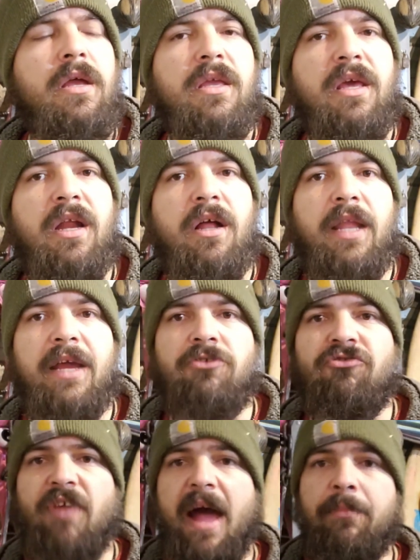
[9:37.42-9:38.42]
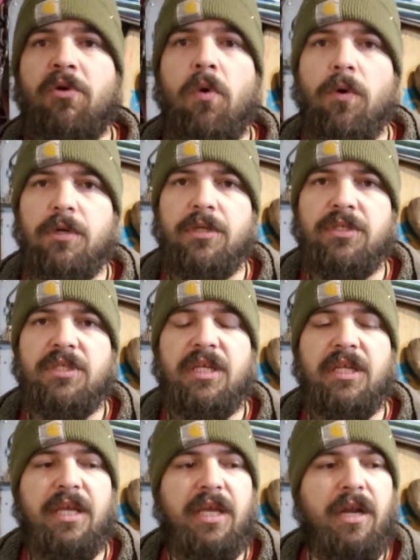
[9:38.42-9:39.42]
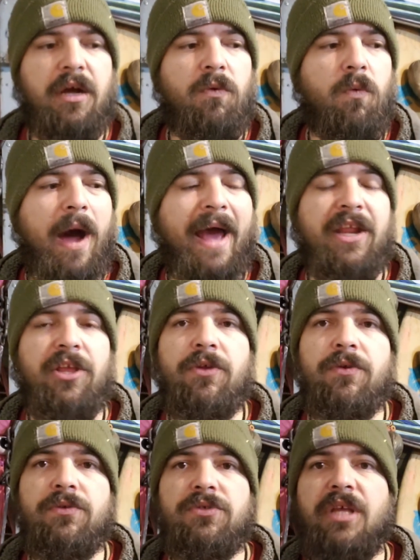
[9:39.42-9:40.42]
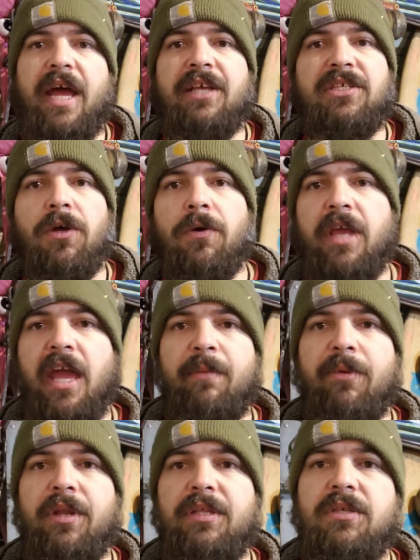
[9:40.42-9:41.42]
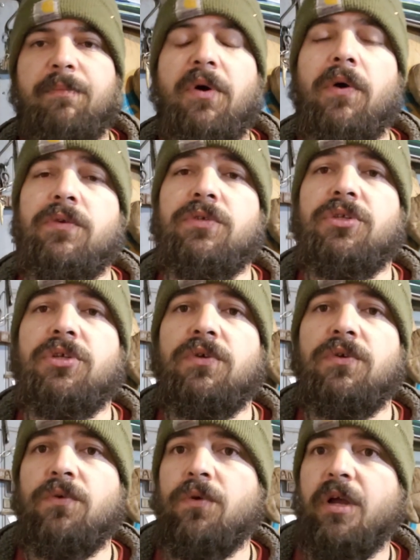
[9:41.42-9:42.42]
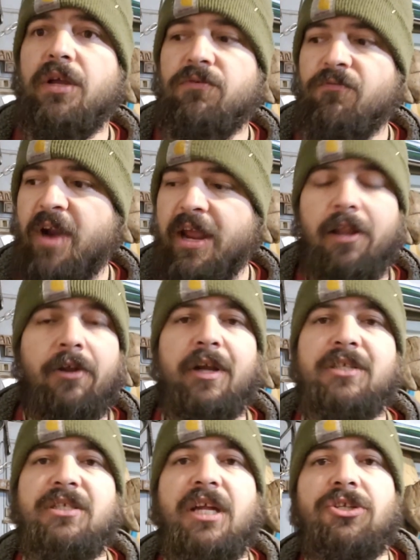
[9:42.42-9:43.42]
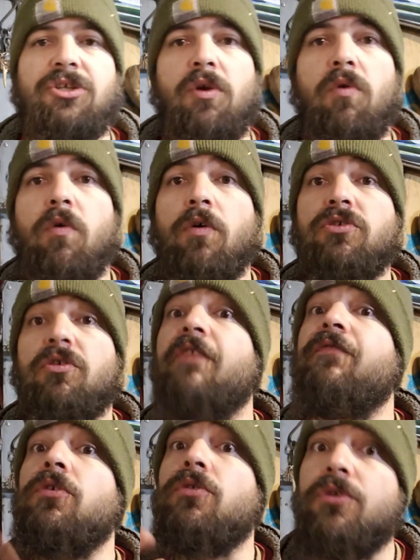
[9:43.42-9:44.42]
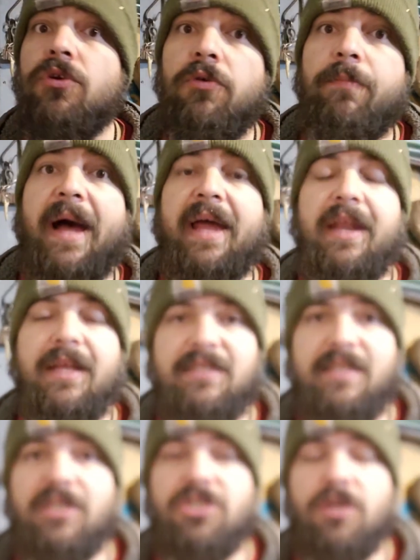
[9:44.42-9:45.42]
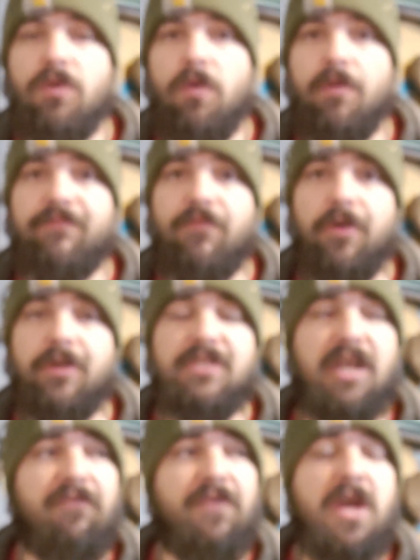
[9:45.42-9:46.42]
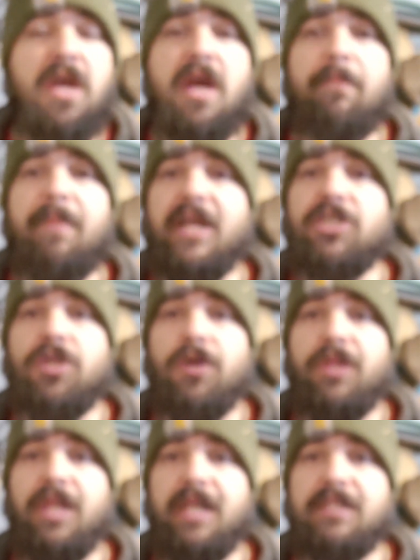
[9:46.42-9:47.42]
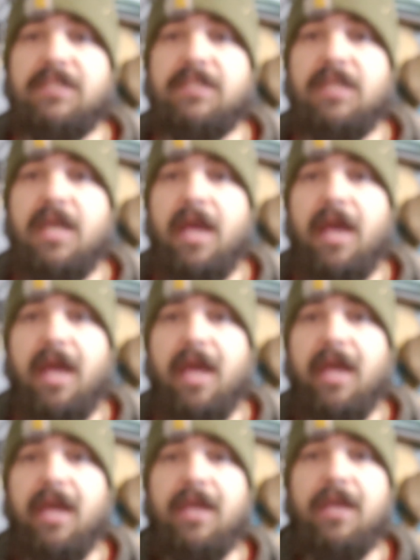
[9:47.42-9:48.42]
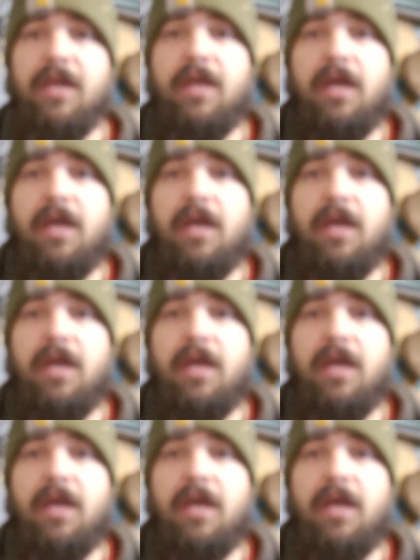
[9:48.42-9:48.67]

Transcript: like drop cords, why to use SO cable as opposed to regular extension cords. Or if you do buy an extension cord for yourself, make sure that it's a